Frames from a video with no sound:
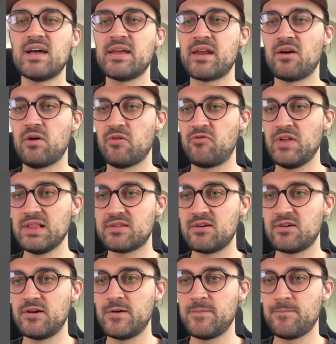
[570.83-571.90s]
our
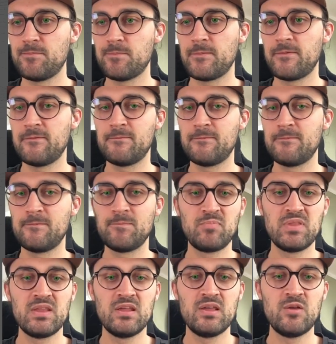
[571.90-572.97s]
filter,
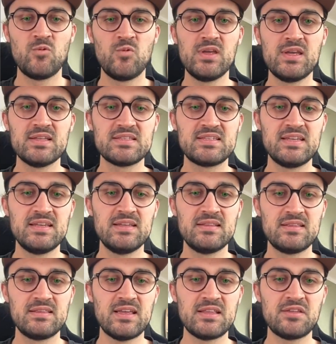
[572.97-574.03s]
we can see
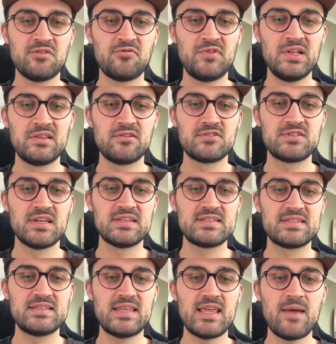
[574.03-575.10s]
that the filter says
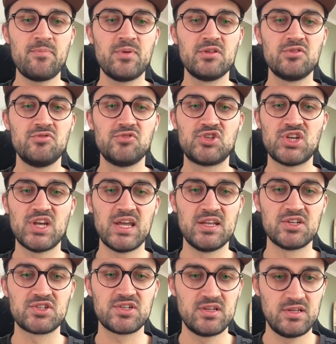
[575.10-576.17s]
tap to
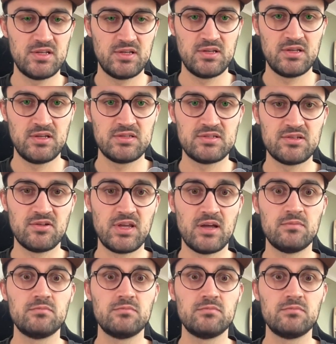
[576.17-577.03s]
change. So yeah,